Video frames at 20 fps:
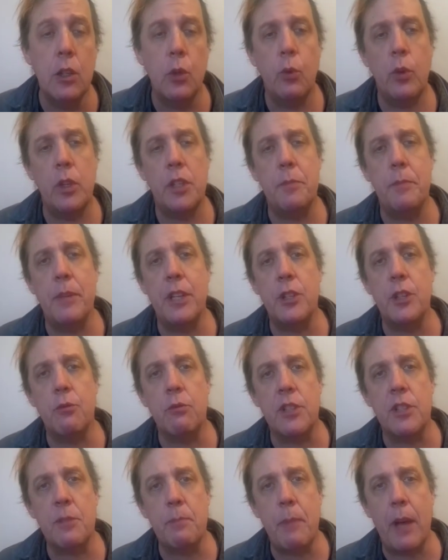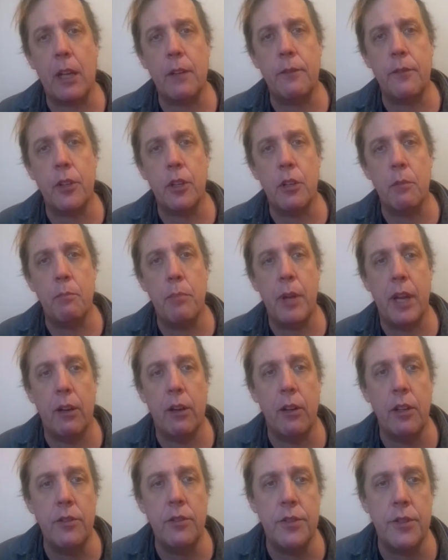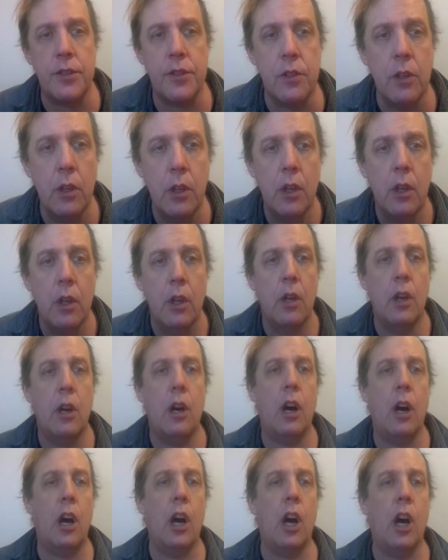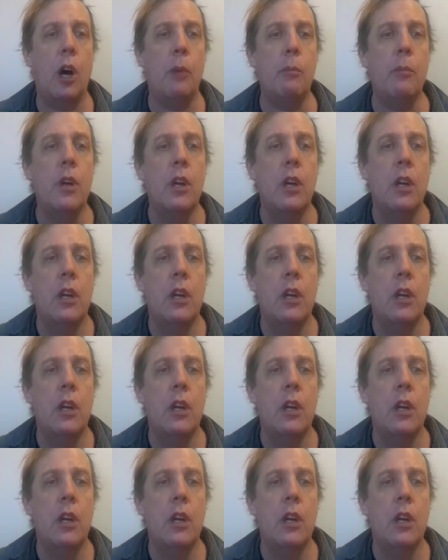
which means respect for your parents, um,